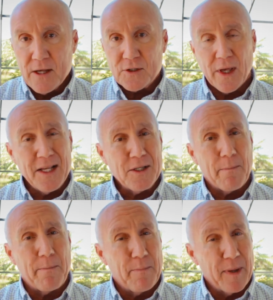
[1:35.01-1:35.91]
So that's a
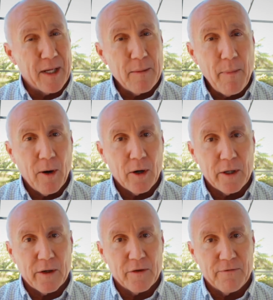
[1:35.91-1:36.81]
big
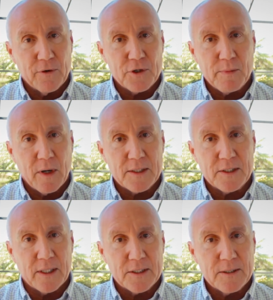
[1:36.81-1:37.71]
part of the first
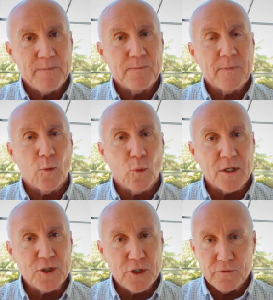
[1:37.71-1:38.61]
process.
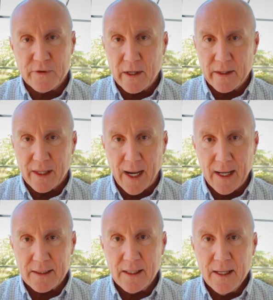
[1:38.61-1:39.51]
Once you've done that,